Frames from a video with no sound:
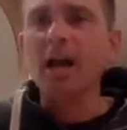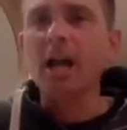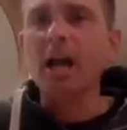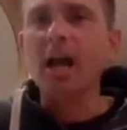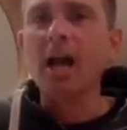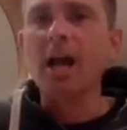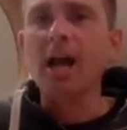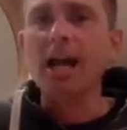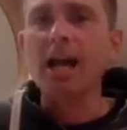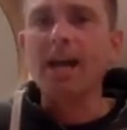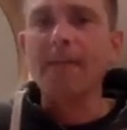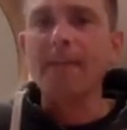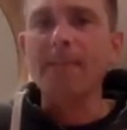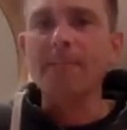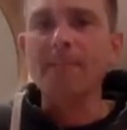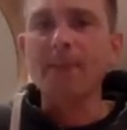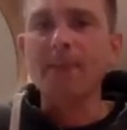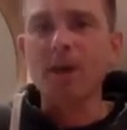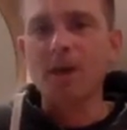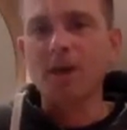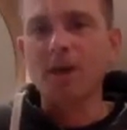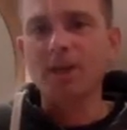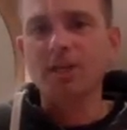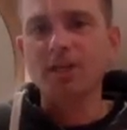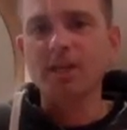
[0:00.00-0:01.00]
Cley
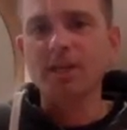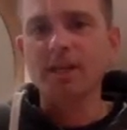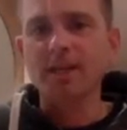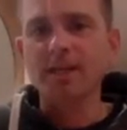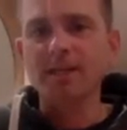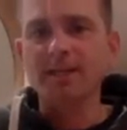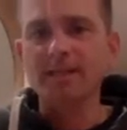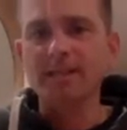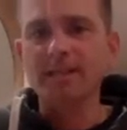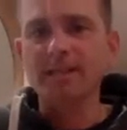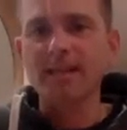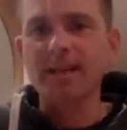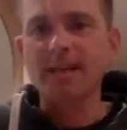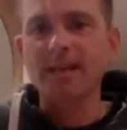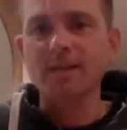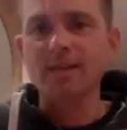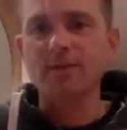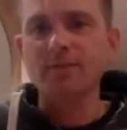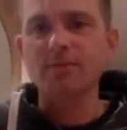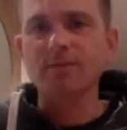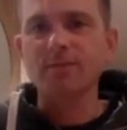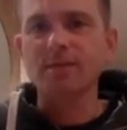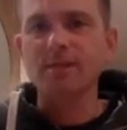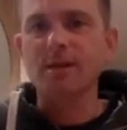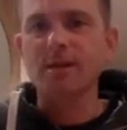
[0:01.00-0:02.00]
Marshes
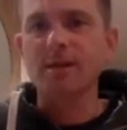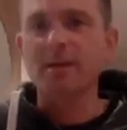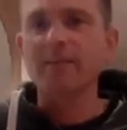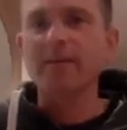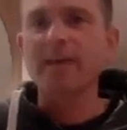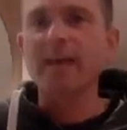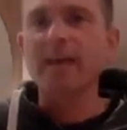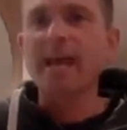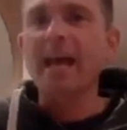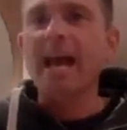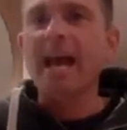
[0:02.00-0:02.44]
Nature Reserve.